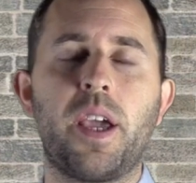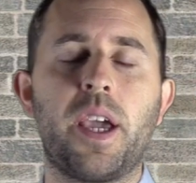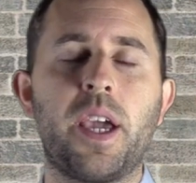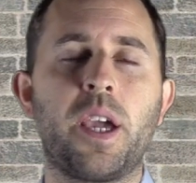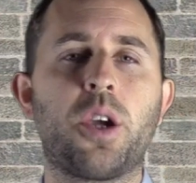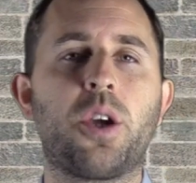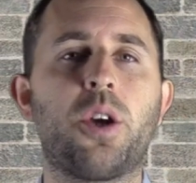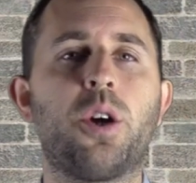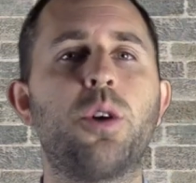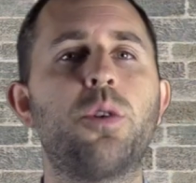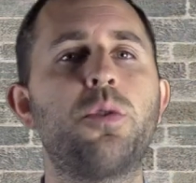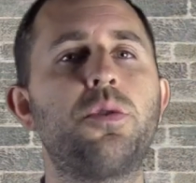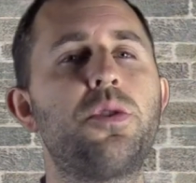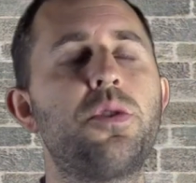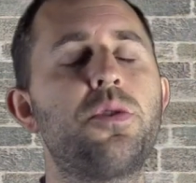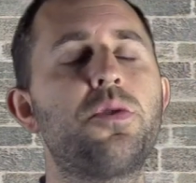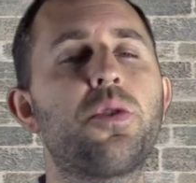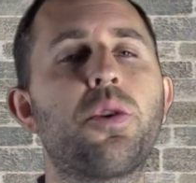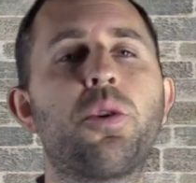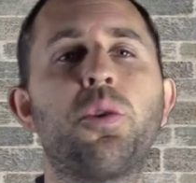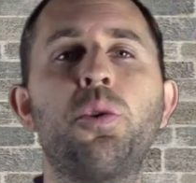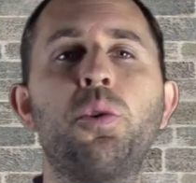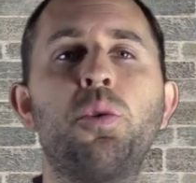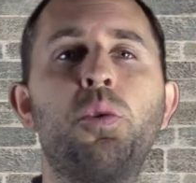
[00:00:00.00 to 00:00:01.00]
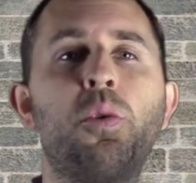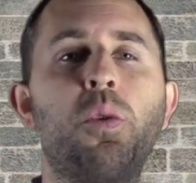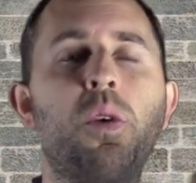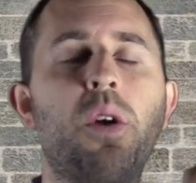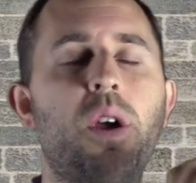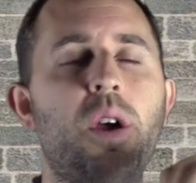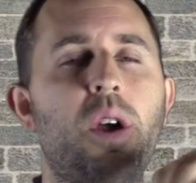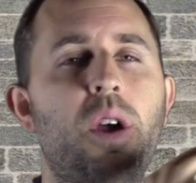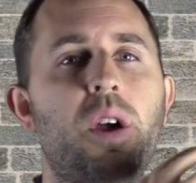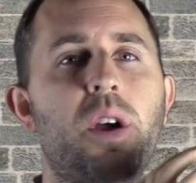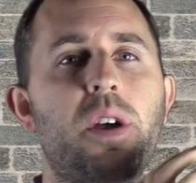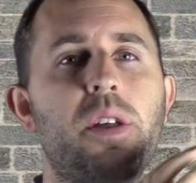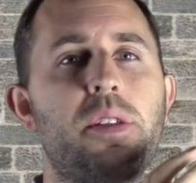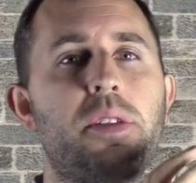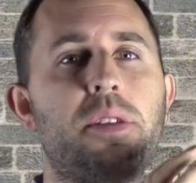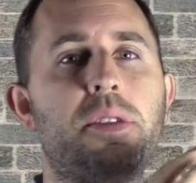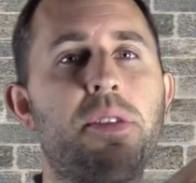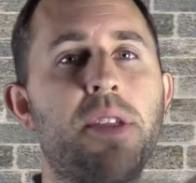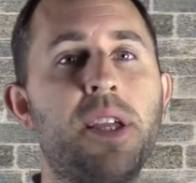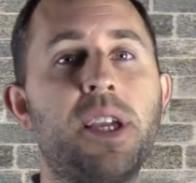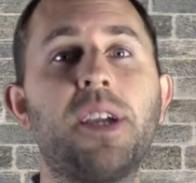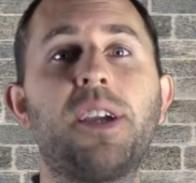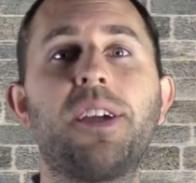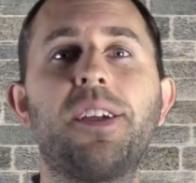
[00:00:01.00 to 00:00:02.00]
and coaches who
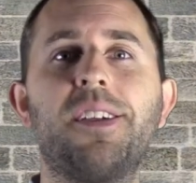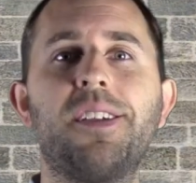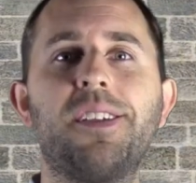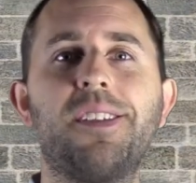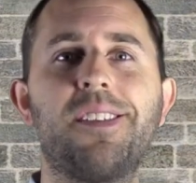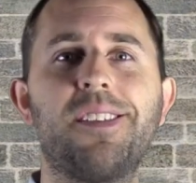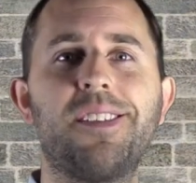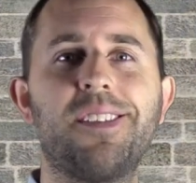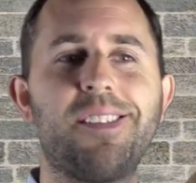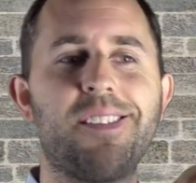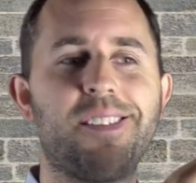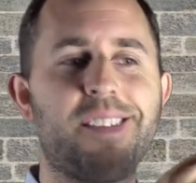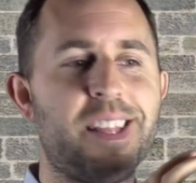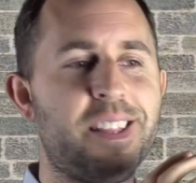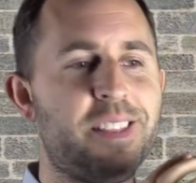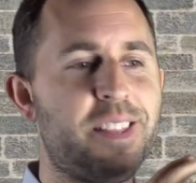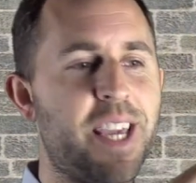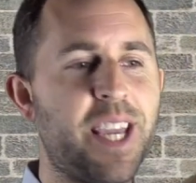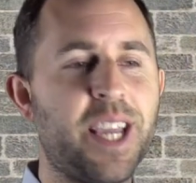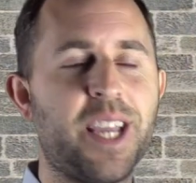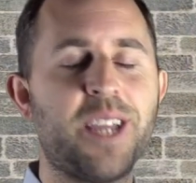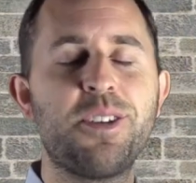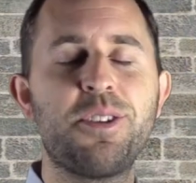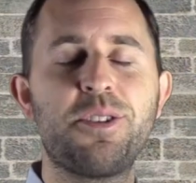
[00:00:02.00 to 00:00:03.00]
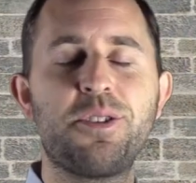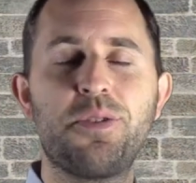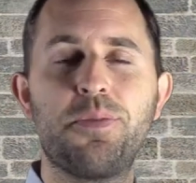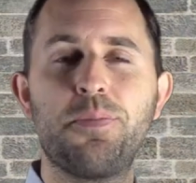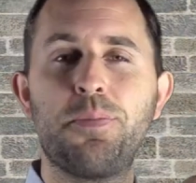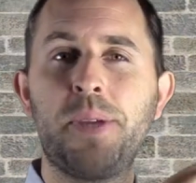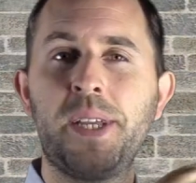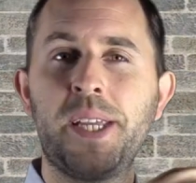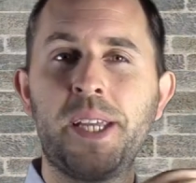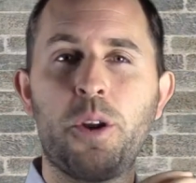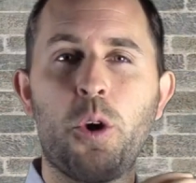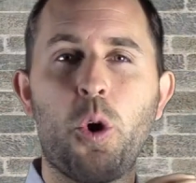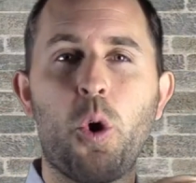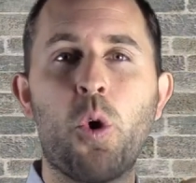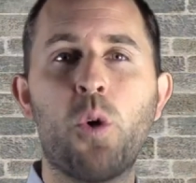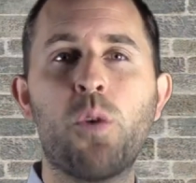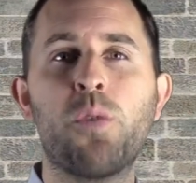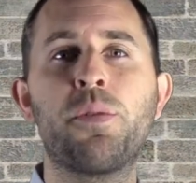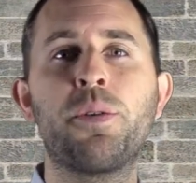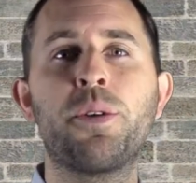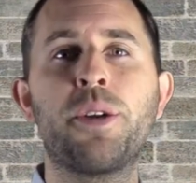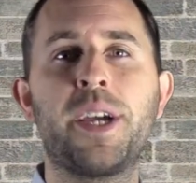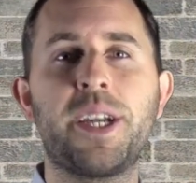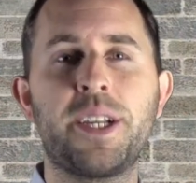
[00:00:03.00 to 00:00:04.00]
think that they can just be an
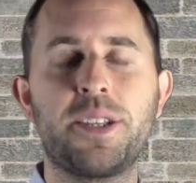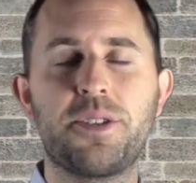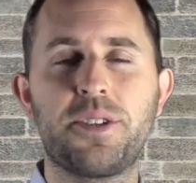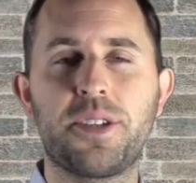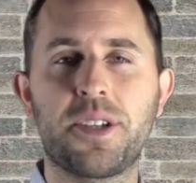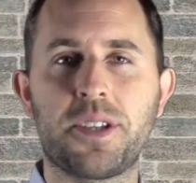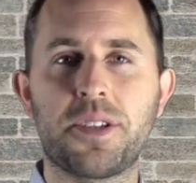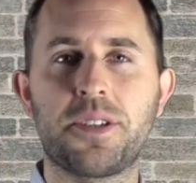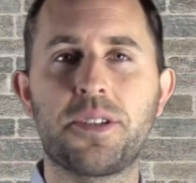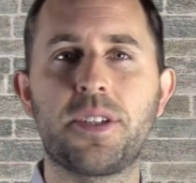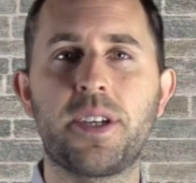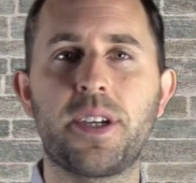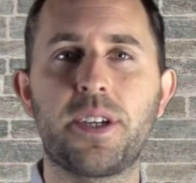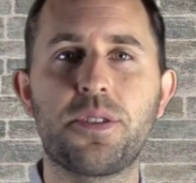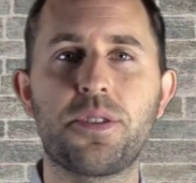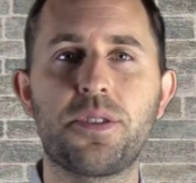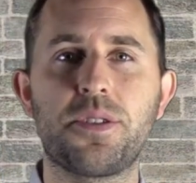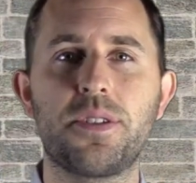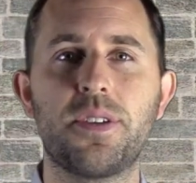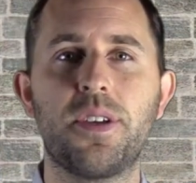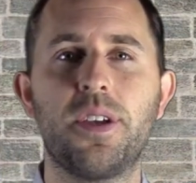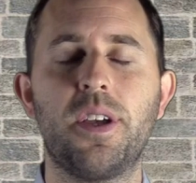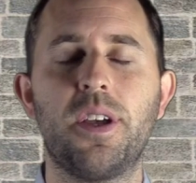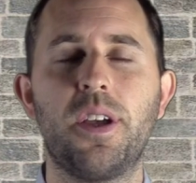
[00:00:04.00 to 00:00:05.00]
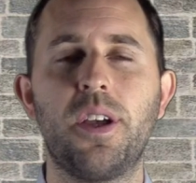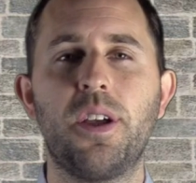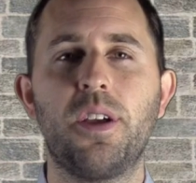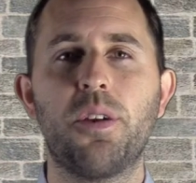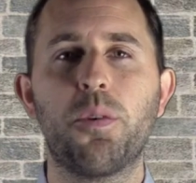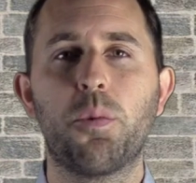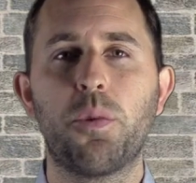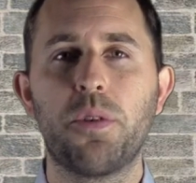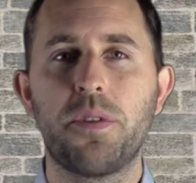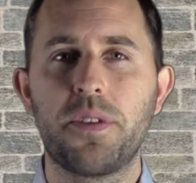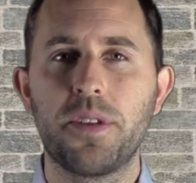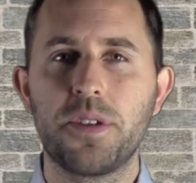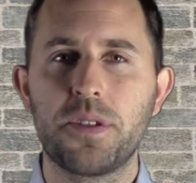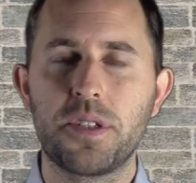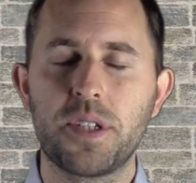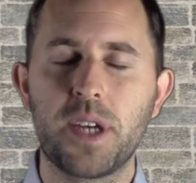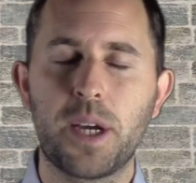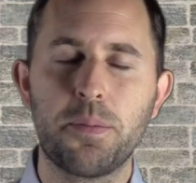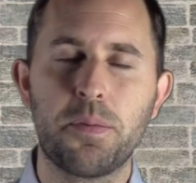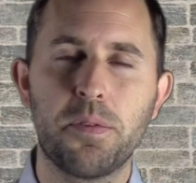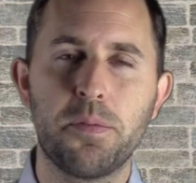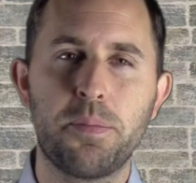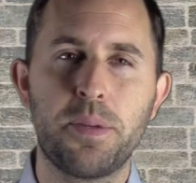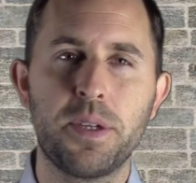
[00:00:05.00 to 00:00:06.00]
overnight success with this
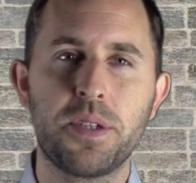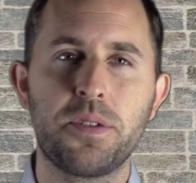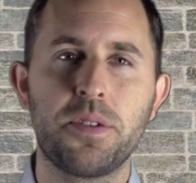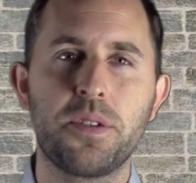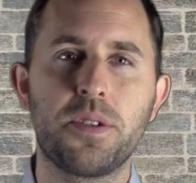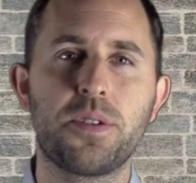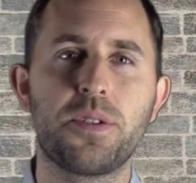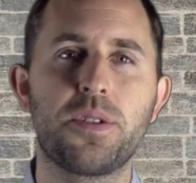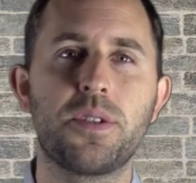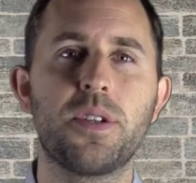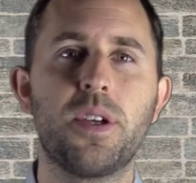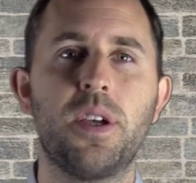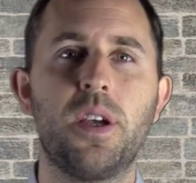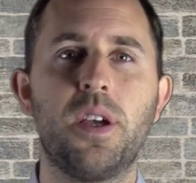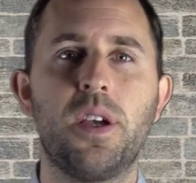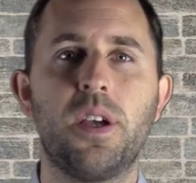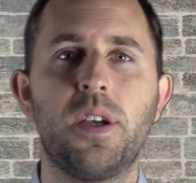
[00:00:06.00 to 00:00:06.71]
type of business.